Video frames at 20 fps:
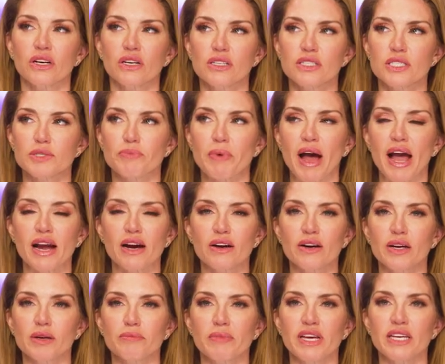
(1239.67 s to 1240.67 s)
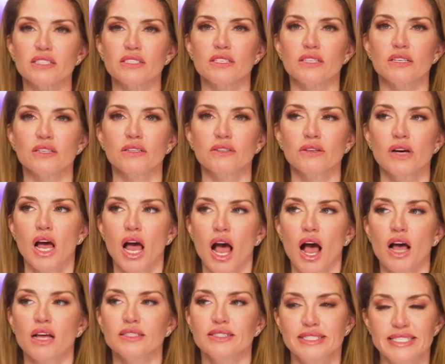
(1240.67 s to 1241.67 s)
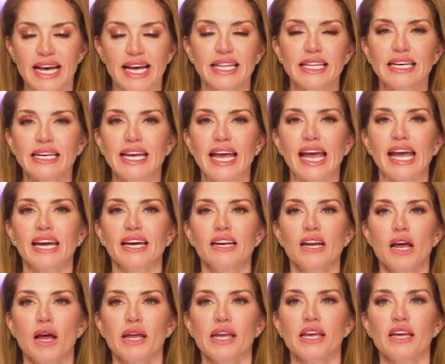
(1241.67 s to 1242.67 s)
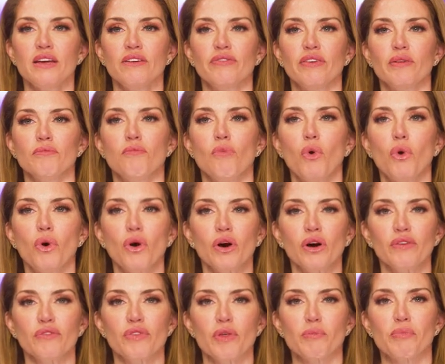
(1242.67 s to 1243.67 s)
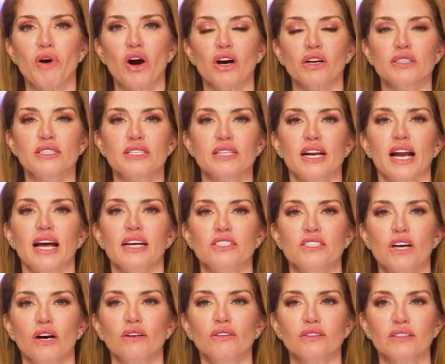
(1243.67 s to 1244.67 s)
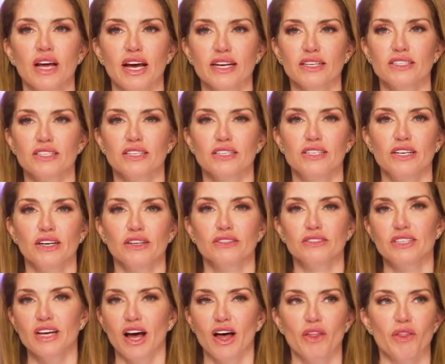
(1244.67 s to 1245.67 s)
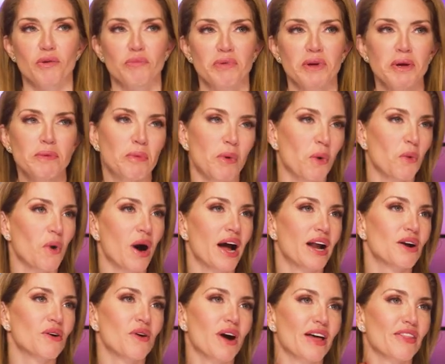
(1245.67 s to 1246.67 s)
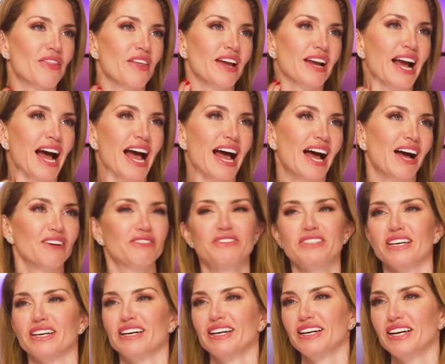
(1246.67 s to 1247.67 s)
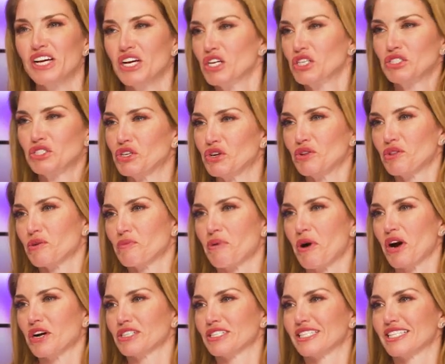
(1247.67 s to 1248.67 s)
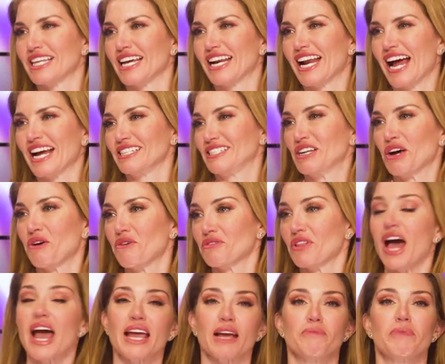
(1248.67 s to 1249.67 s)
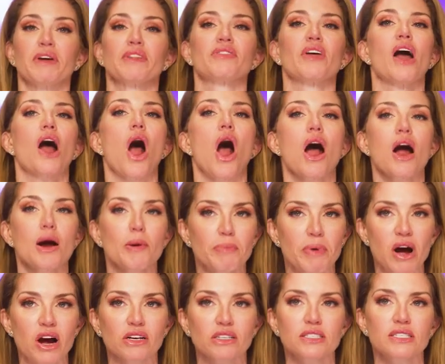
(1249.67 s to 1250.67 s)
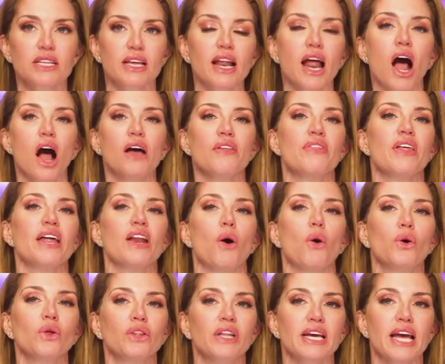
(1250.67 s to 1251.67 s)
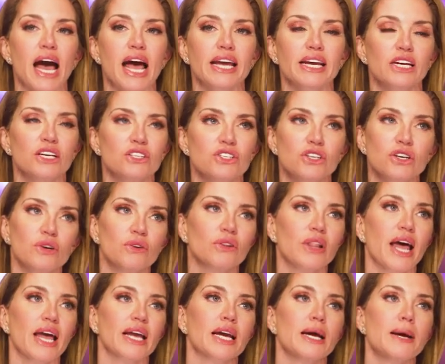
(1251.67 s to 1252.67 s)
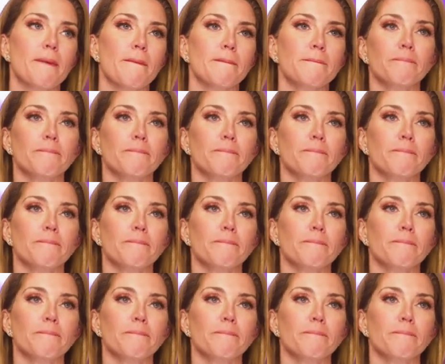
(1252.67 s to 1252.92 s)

you're inspiring me to delegate even more of the parts that I don't like to do to other people. Why do I think I have to do the oh, parts oh, yeah. that I don't like? But there are parts that, that only I can do. Like